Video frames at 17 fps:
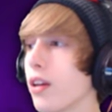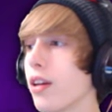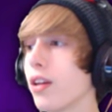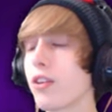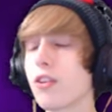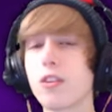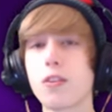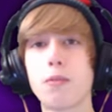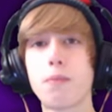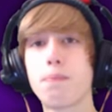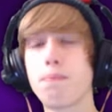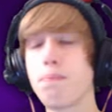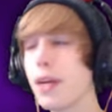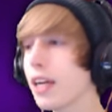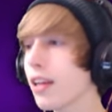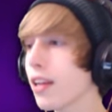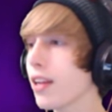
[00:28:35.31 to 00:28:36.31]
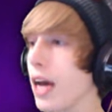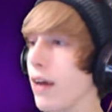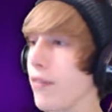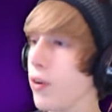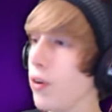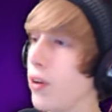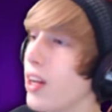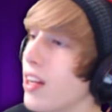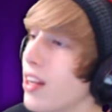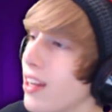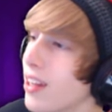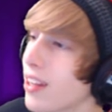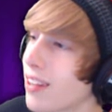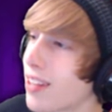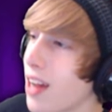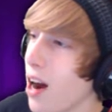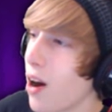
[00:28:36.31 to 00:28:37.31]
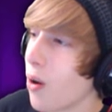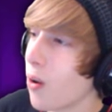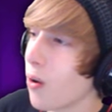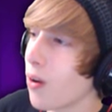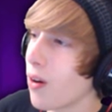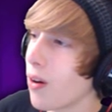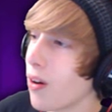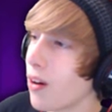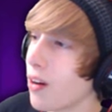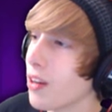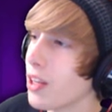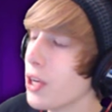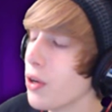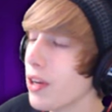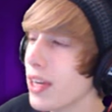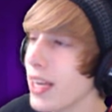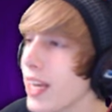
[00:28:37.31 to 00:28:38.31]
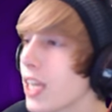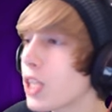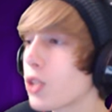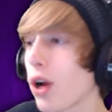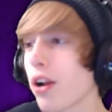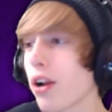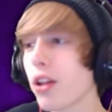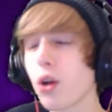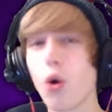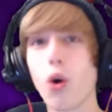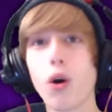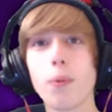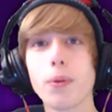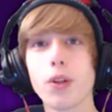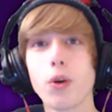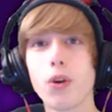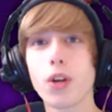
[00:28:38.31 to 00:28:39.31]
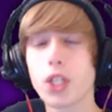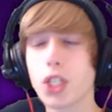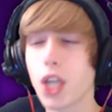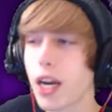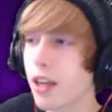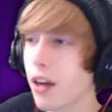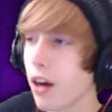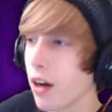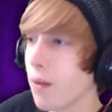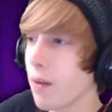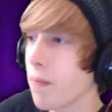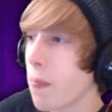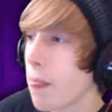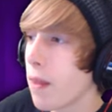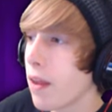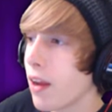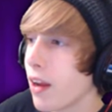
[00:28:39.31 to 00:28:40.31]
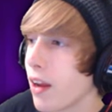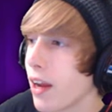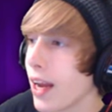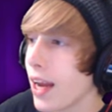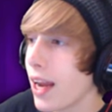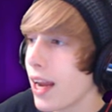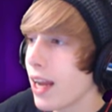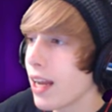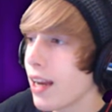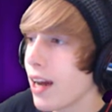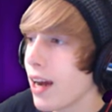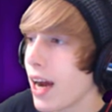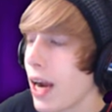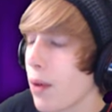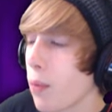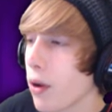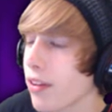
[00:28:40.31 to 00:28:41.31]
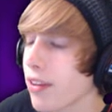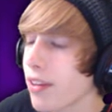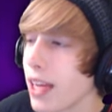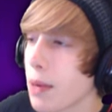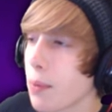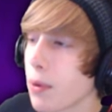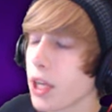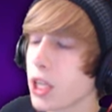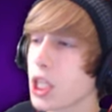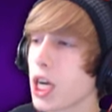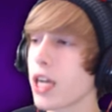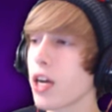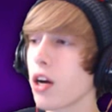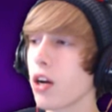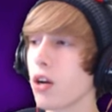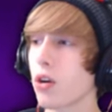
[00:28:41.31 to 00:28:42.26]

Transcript: speak of the devil. So, you need adrenaline orbs in order to shiny hunt. And I wasn't able to shiny hunt